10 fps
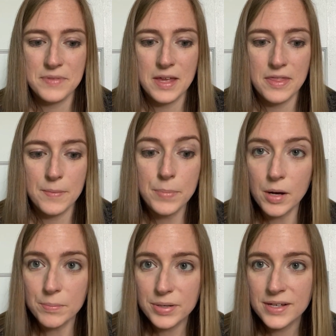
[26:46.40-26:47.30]
the
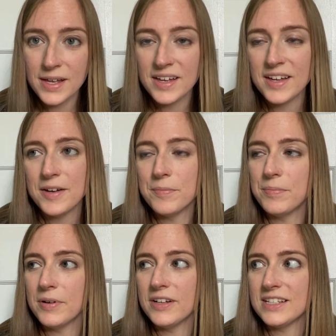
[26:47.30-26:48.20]
bump.
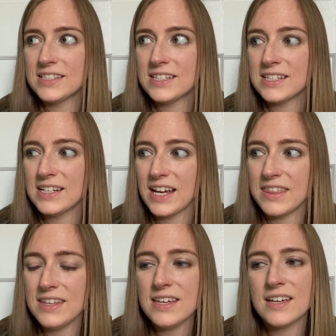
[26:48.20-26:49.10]
But I
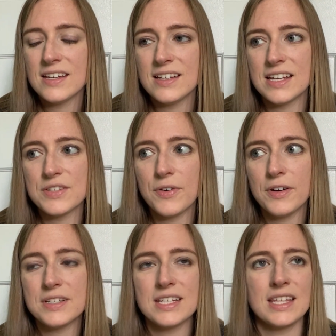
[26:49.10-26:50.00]
think as far
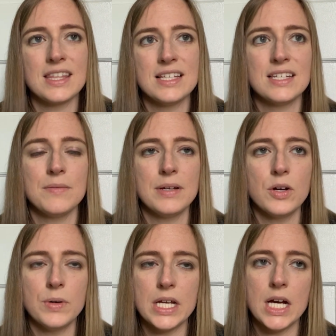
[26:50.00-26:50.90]
as like things that have been
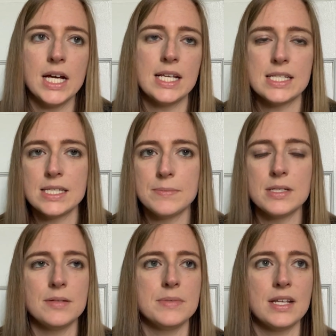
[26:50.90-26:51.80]
going on and
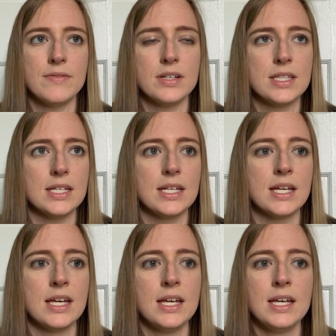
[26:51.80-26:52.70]
symptoms and
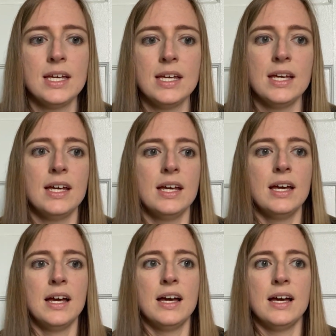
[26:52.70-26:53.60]
everything,
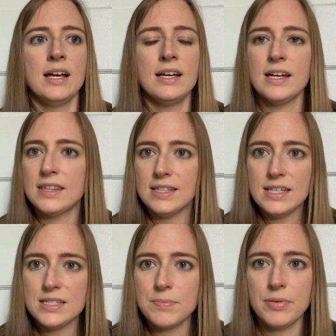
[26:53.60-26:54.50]
I think
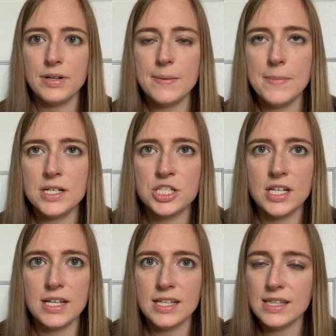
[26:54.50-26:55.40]
that's pretty much
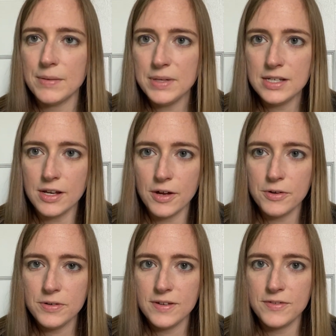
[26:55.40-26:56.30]
it. Let me
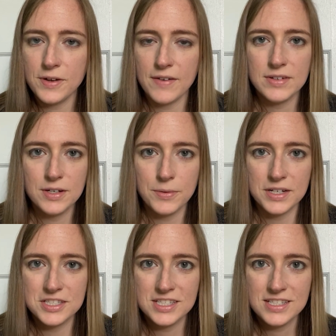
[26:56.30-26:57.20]
know if you have any
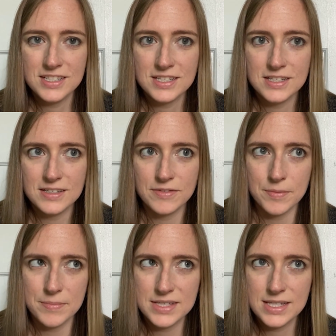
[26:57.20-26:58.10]
questions, if
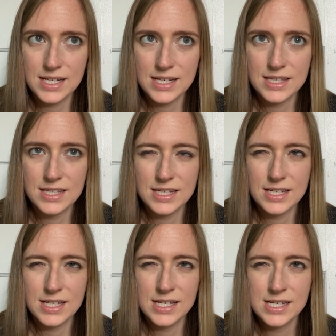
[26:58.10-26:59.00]
I'm missing
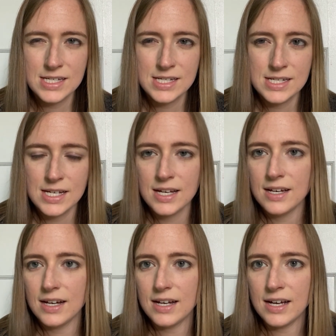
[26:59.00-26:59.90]
anything.
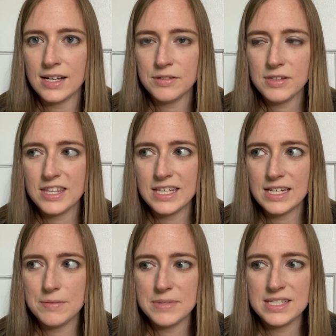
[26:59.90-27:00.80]
I don't think
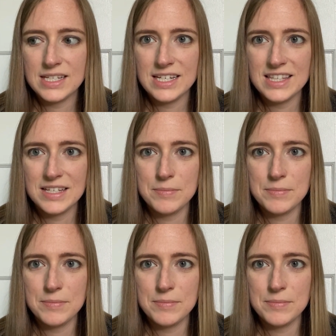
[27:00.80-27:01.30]
I'm missing anything